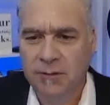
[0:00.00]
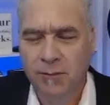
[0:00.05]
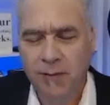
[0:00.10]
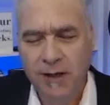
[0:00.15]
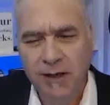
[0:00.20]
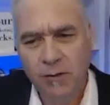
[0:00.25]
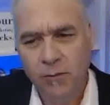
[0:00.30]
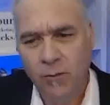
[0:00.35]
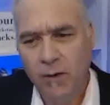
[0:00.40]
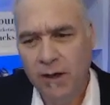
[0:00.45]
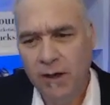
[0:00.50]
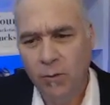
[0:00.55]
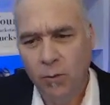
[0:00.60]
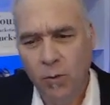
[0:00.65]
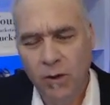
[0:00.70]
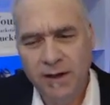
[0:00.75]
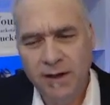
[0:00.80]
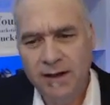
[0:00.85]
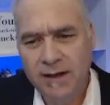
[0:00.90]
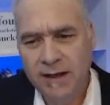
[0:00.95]
And by the way,
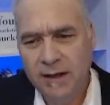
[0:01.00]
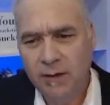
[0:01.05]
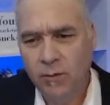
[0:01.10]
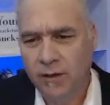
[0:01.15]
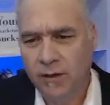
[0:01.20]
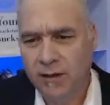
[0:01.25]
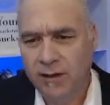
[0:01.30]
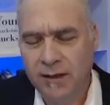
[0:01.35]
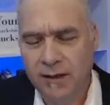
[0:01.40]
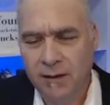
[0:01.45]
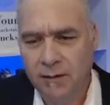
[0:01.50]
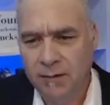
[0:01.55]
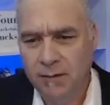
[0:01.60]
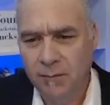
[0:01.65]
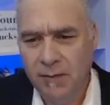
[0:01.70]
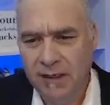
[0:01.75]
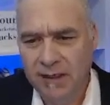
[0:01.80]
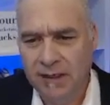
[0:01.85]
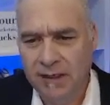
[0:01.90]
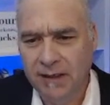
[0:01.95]
one networking
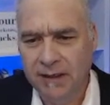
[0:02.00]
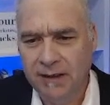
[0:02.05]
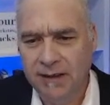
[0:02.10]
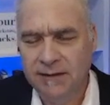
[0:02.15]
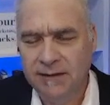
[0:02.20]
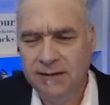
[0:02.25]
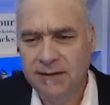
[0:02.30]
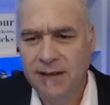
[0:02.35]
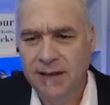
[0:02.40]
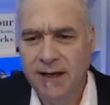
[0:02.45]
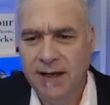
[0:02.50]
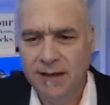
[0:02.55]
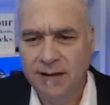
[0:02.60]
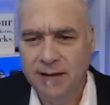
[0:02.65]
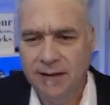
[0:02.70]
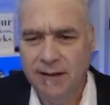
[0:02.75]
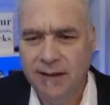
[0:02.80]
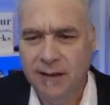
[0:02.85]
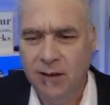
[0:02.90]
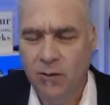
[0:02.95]
meeting does
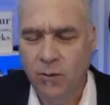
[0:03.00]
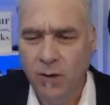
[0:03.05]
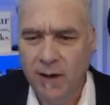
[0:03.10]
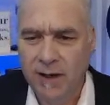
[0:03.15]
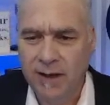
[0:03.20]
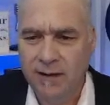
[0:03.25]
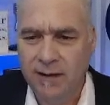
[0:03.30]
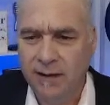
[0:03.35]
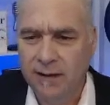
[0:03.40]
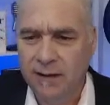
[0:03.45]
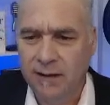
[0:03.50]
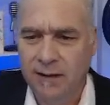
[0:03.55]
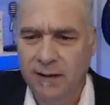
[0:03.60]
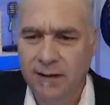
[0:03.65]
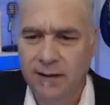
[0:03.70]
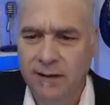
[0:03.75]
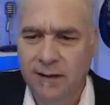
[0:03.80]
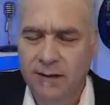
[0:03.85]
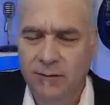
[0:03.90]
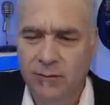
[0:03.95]
not equate
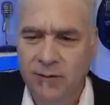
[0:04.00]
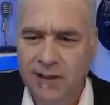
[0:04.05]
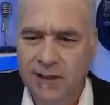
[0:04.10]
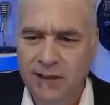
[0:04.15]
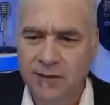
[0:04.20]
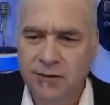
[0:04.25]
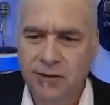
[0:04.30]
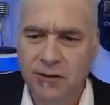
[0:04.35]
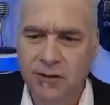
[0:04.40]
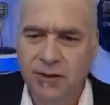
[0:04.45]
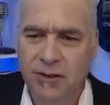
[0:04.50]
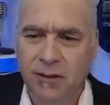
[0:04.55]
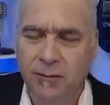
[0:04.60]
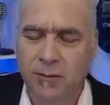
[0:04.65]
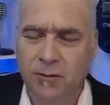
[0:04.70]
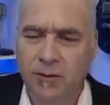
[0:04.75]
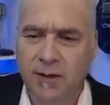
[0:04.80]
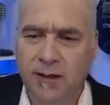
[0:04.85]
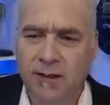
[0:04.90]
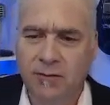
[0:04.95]
a relationship,
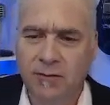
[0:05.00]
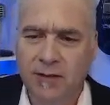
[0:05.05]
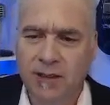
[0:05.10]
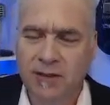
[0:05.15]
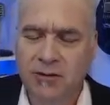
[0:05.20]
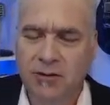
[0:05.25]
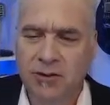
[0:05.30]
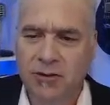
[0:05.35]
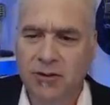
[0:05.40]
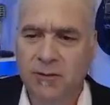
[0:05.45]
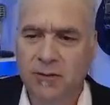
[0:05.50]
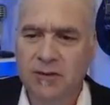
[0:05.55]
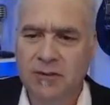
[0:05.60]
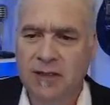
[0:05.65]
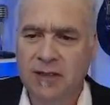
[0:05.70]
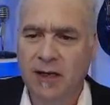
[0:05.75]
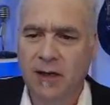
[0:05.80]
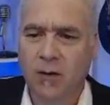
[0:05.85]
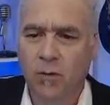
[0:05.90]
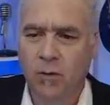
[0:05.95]
right? Relationships
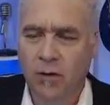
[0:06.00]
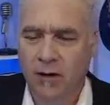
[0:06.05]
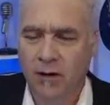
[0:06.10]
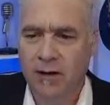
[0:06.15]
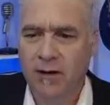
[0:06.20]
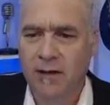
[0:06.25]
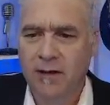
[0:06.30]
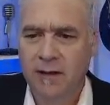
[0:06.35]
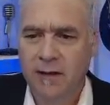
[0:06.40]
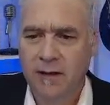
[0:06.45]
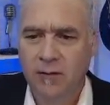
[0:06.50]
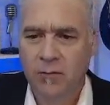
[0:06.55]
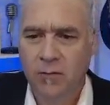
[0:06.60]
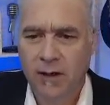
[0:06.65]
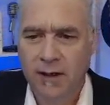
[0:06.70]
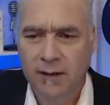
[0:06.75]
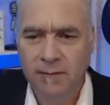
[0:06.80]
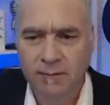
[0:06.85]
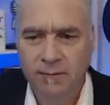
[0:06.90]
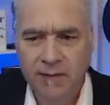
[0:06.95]
take work,
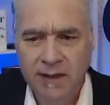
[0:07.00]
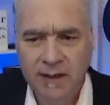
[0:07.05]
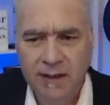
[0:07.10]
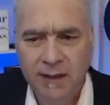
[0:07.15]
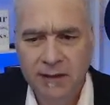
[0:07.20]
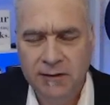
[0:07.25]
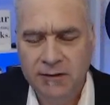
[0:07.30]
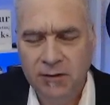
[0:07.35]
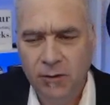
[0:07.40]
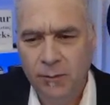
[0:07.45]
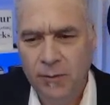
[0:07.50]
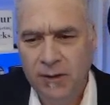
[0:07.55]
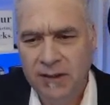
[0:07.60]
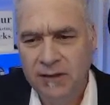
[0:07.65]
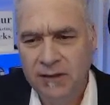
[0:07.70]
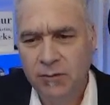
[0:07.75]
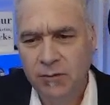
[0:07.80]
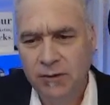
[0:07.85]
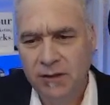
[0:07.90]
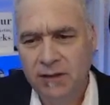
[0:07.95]
right? And so, but
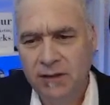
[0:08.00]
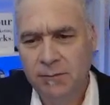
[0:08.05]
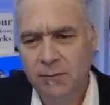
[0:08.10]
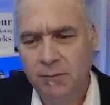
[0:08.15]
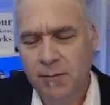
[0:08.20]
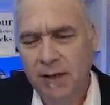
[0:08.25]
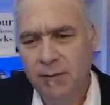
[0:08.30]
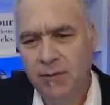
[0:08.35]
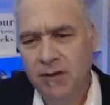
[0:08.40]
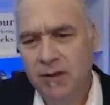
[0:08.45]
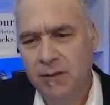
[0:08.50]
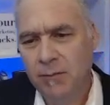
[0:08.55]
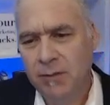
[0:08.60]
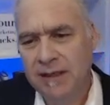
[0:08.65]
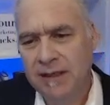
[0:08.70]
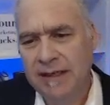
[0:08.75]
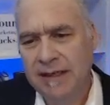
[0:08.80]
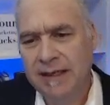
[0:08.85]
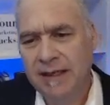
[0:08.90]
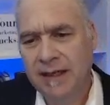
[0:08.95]
it's really maybe the
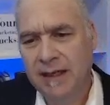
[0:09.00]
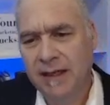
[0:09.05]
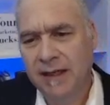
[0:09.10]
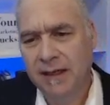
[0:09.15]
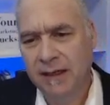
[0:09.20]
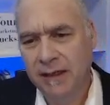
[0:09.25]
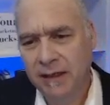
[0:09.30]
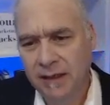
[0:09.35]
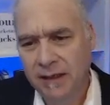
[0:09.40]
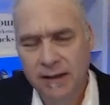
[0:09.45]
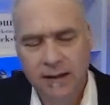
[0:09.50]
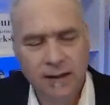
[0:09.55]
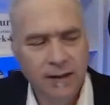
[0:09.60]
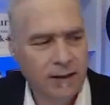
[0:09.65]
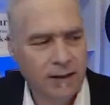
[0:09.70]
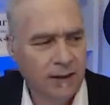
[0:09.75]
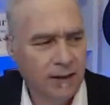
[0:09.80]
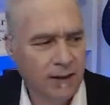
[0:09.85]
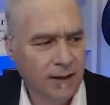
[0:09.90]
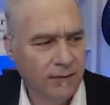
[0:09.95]
beginning
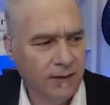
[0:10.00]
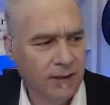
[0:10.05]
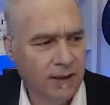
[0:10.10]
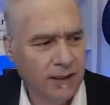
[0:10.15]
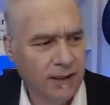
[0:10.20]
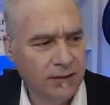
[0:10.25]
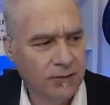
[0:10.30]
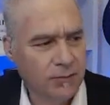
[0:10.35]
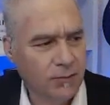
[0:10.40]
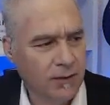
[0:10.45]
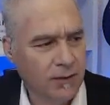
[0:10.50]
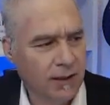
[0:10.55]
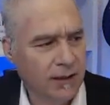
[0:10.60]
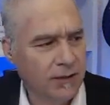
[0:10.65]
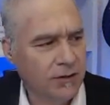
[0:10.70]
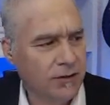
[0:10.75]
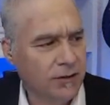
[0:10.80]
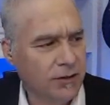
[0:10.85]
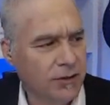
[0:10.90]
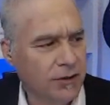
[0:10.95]
of a nice
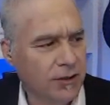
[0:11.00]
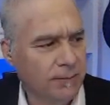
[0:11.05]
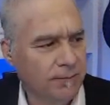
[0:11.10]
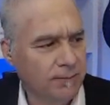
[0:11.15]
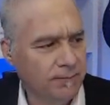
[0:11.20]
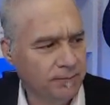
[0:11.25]
relationship.